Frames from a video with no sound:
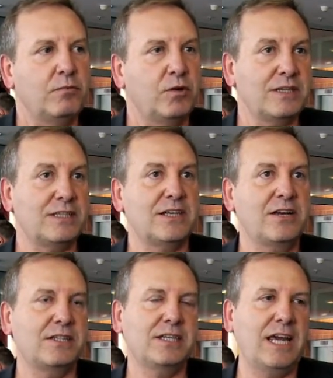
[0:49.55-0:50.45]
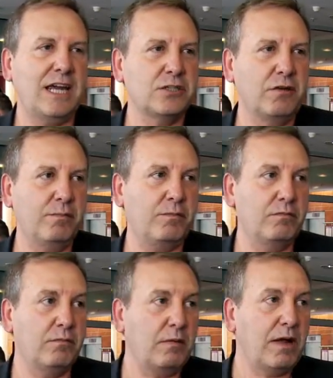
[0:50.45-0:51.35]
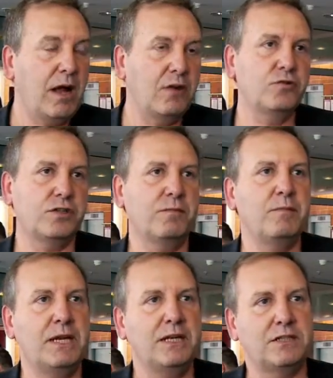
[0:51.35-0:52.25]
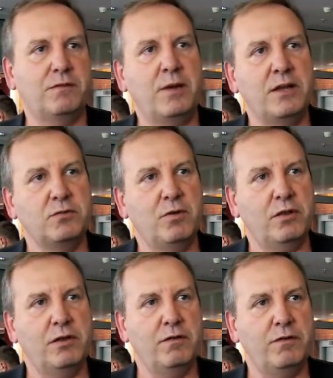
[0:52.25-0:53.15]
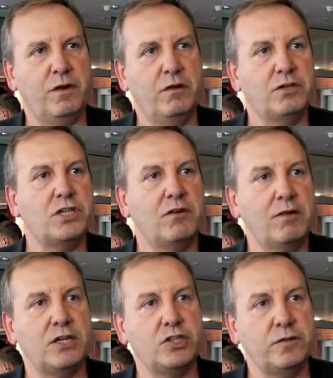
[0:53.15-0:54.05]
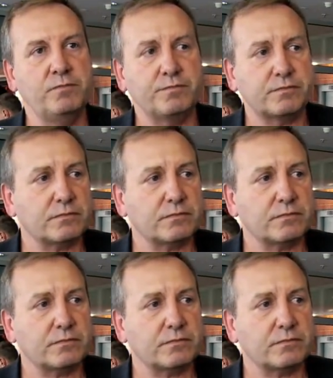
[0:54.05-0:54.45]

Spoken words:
What it's done is kicked off hundreds of millions of pounds worth of regeneration,